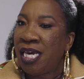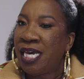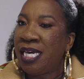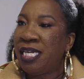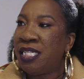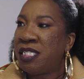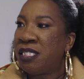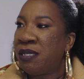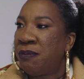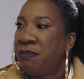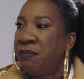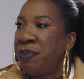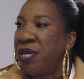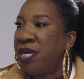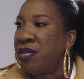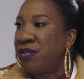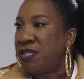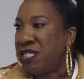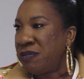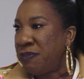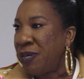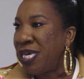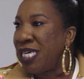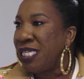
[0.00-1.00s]
into bigger
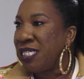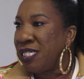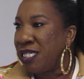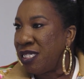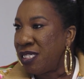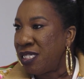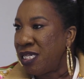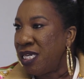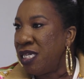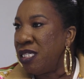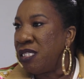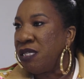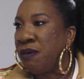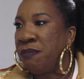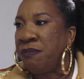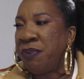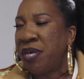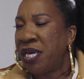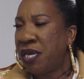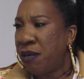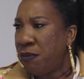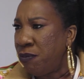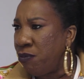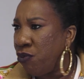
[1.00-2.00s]
spaces, into
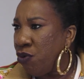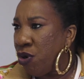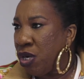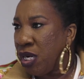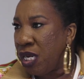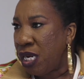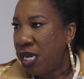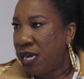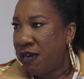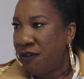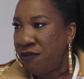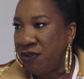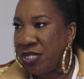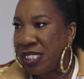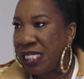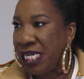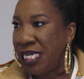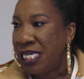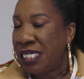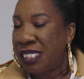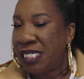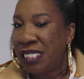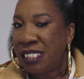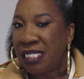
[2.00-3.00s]
bigger and broader
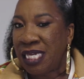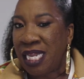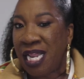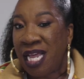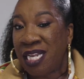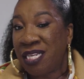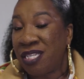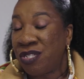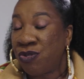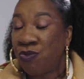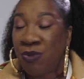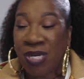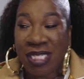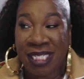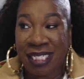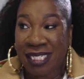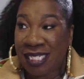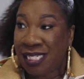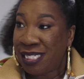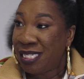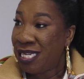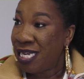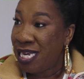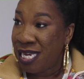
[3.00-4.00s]
conversations. And I just
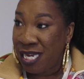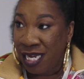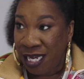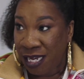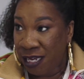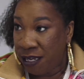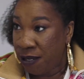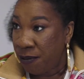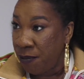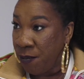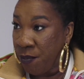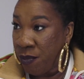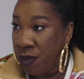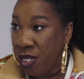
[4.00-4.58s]
wasn't seeing it.